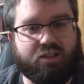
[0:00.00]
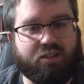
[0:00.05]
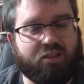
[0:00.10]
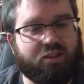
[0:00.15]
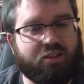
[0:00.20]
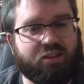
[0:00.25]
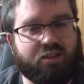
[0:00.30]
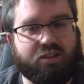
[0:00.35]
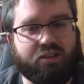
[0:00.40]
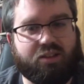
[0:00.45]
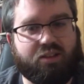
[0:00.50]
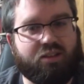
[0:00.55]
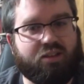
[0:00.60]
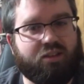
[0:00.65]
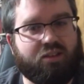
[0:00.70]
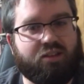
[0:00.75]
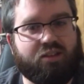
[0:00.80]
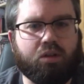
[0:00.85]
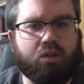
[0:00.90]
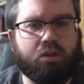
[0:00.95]

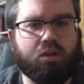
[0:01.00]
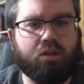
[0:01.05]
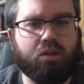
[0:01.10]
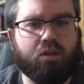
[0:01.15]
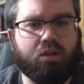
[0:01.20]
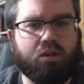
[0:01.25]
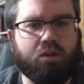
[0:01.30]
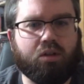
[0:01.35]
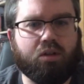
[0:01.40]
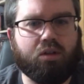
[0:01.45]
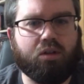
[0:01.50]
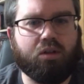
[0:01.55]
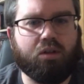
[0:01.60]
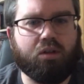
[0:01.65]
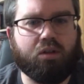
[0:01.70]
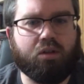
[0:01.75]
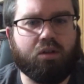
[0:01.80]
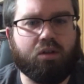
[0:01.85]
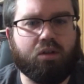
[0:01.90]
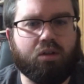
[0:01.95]

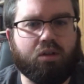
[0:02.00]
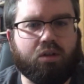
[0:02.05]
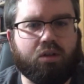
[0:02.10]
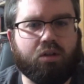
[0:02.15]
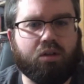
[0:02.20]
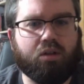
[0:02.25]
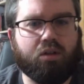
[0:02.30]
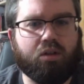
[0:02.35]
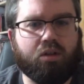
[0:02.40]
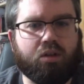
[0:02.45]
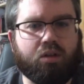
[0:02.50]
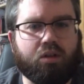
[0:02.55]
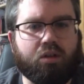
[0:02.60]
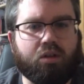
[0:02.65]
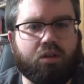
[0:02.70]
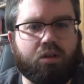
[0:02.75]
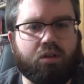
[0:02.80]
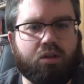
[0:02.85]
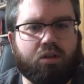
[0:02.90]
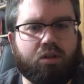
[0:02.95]

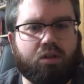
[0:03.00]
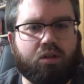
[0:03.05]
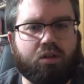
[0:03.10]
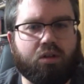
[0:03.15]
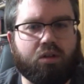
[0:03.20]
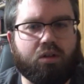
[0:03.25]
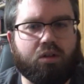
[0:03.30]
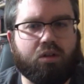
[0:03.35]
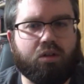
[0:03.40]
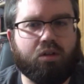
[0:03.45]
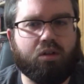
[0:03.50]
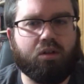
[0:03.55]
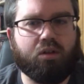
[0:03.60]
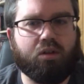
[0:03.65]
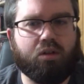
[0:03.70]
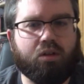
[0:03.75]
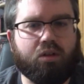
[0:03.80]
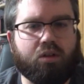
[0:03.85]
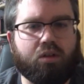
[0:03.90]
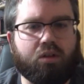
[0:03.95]

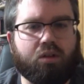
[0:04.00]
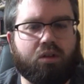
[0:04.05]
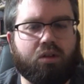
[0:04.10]
Nothing is said.